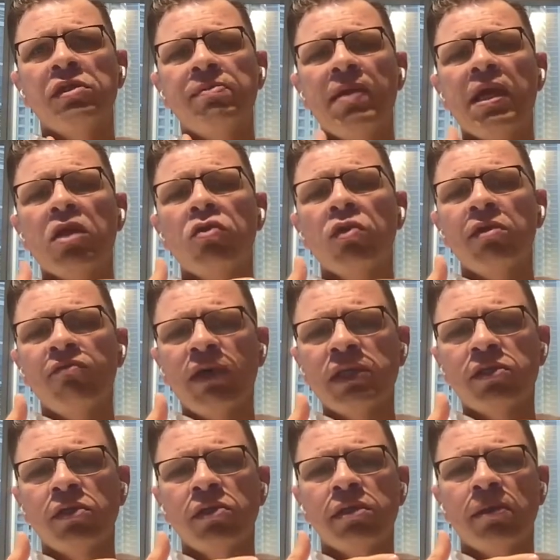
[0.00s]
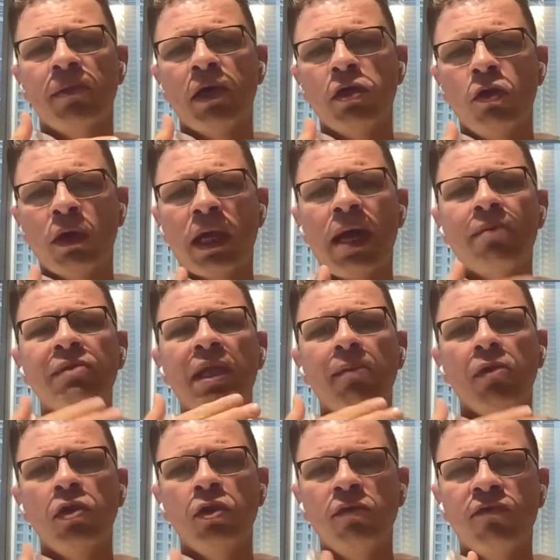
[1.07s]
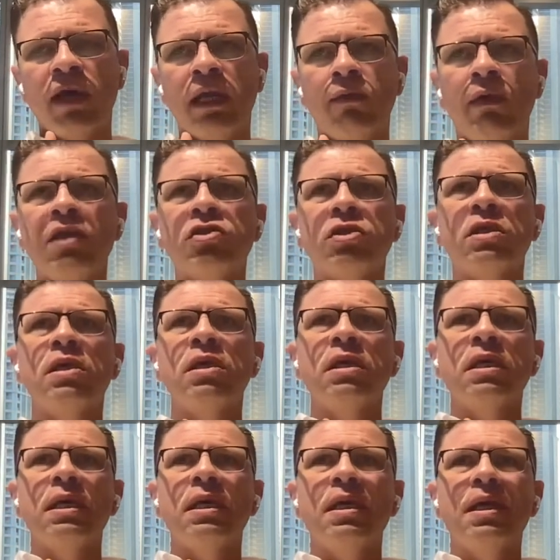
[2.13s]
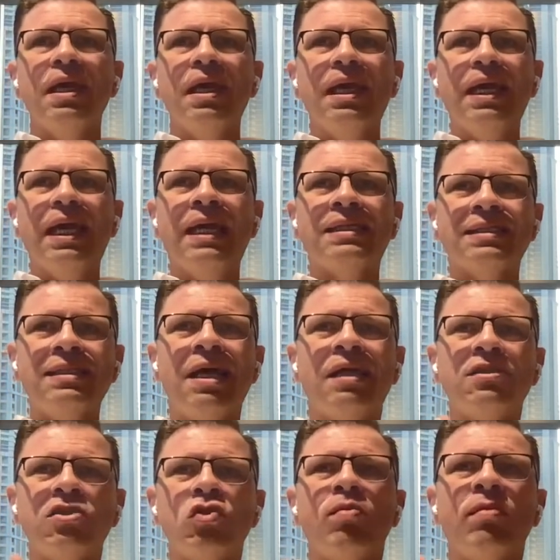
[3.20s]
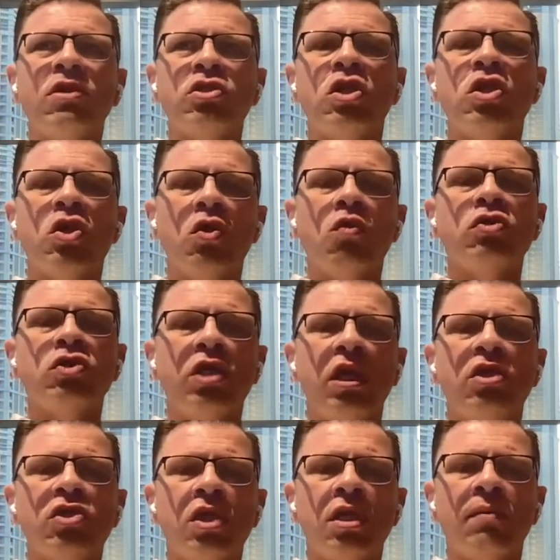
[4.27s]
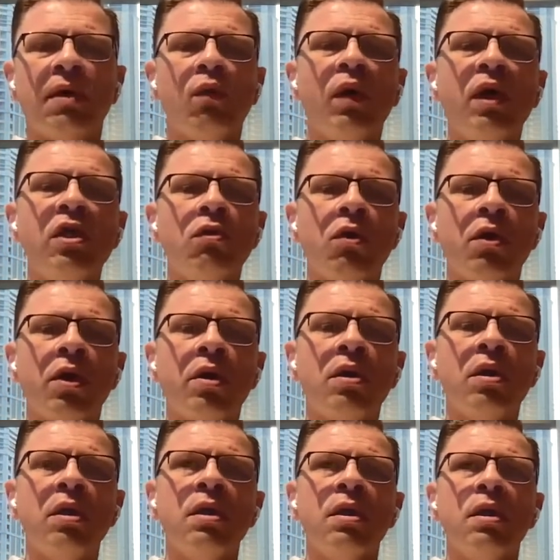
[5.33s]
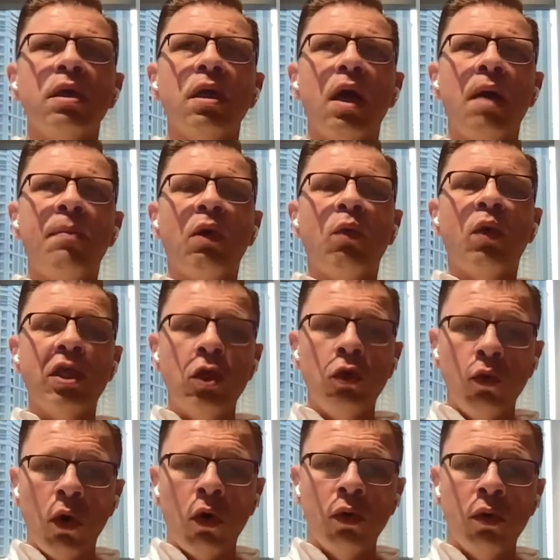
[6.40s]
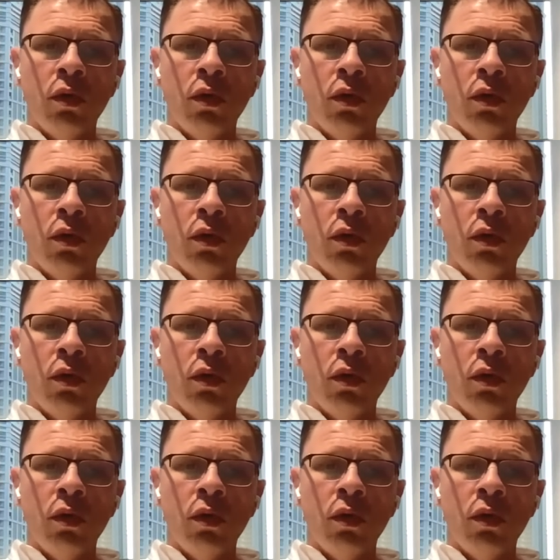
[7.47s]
speaking to investors about your cap table and your valuation, it's not so much a negotiation about what you earn, about what you